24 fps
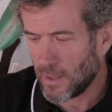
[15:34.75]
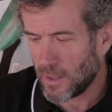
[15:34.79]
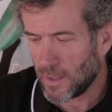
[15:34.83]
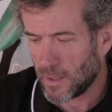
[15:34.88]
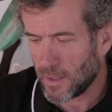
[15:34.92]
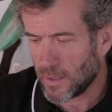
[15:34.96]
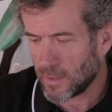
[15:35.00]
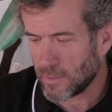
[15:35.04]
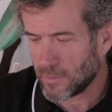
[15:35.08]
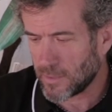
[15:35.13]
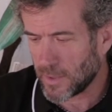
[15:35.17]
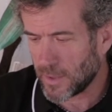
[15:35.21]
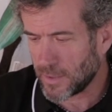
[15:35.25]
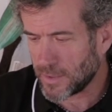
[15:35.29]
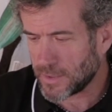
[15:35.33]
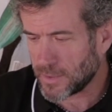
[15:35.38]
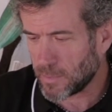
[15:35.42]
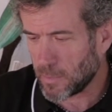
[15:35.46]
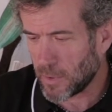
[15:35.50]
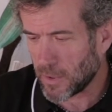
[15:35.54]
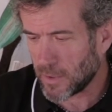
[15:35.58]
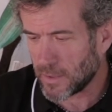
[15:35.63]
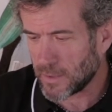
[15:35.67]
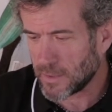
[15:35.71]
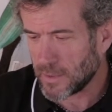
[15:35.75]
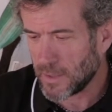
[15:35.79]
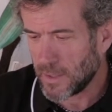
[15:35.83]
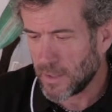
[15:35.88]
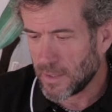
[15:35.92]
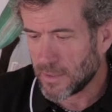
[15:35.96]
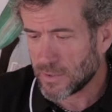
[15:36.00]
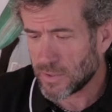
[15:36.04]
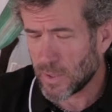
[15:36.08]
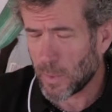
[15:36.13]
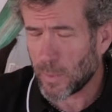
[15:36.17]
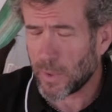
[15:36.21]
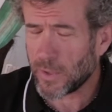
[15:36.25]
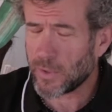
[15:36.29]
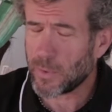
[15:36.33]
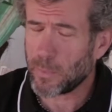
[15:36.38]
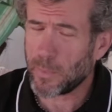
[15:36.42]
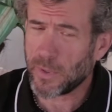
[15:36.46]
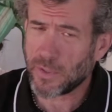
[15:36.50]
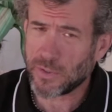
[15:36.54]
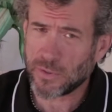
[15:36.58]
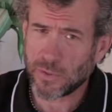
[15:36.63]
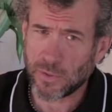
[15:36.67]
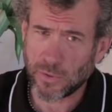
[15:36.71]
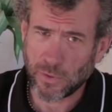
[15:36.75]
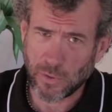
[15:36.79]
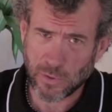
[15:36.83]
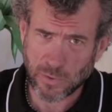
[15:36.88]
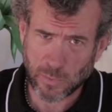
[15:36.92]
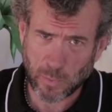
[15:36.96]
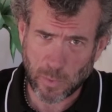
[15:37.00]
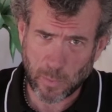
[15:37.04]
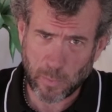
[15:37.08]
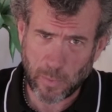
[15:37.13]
Very smart. So I wanted to make sure those